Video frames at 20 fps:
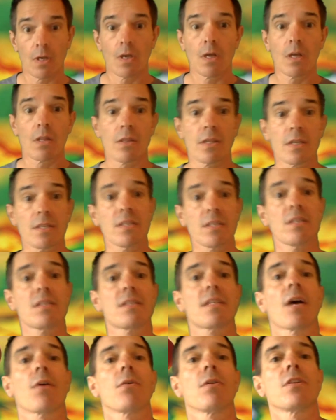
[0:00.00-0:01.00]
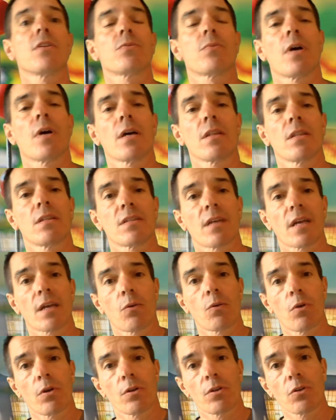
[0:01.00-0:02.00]
This is doubtless why the
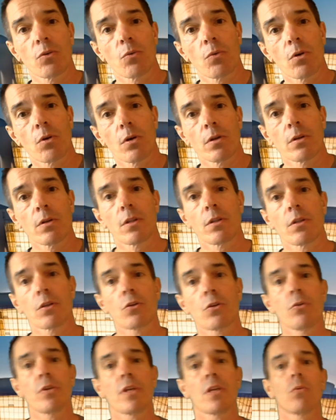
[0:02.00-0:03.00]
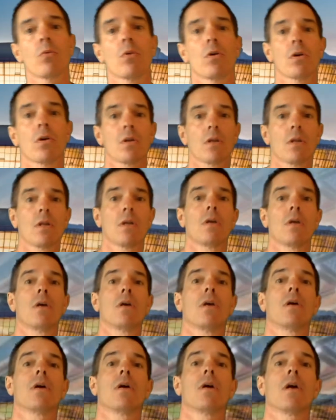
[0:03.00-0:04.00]
Taekwondo one and the Kuki one
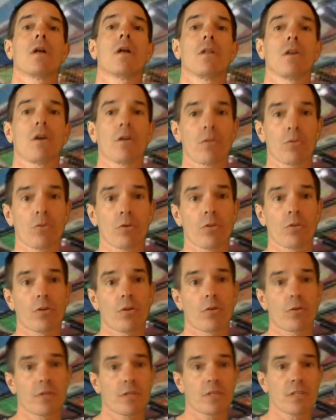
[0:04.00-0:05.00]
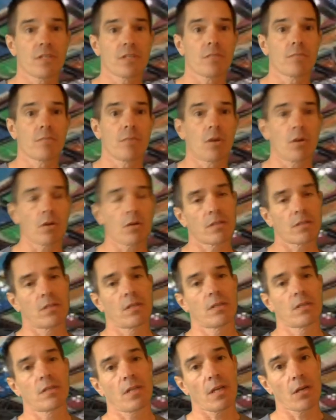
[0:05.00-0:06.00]
and the other authorities market
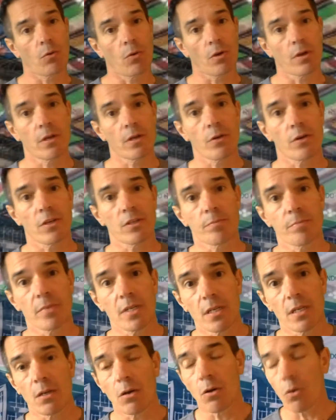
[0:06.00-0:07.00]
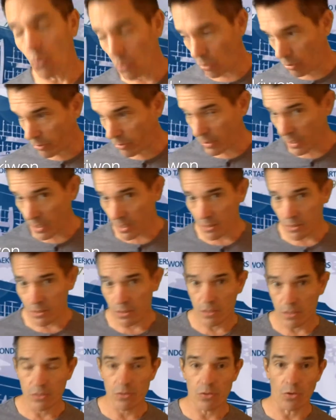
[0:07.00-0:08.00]
Taekwondo as being all things
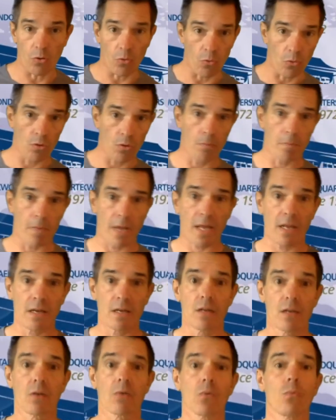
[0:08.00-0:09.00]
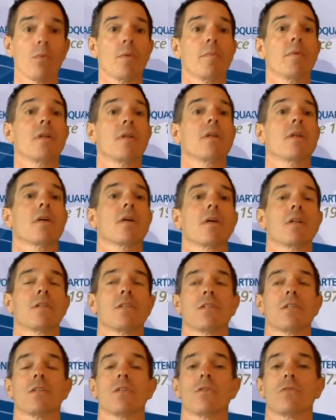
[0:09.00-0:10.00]
to all men, women and
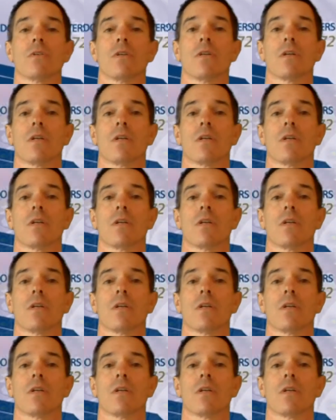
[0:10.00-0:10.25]
children.